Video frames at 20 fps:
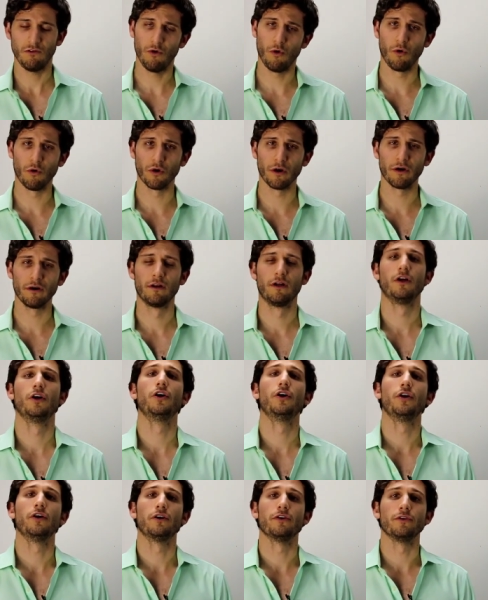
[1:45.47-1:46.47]
Or
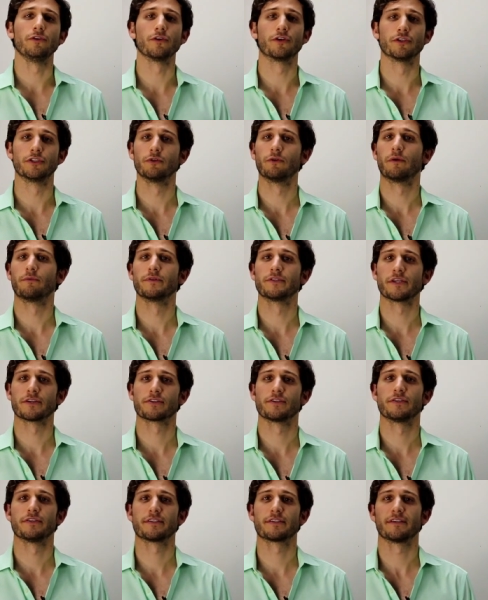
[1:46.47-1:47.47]
you could do what
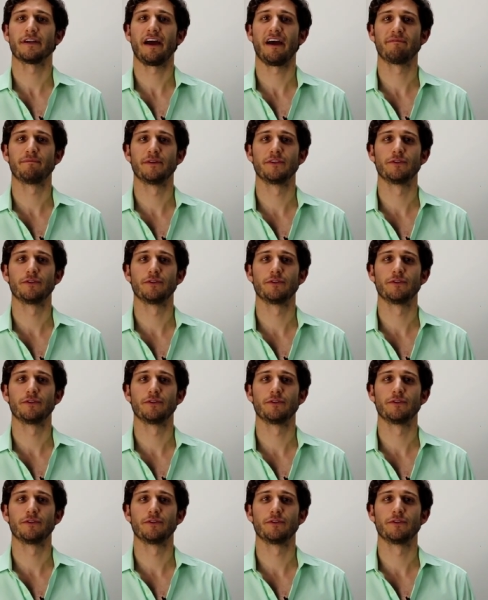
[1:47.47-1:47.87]
musicians have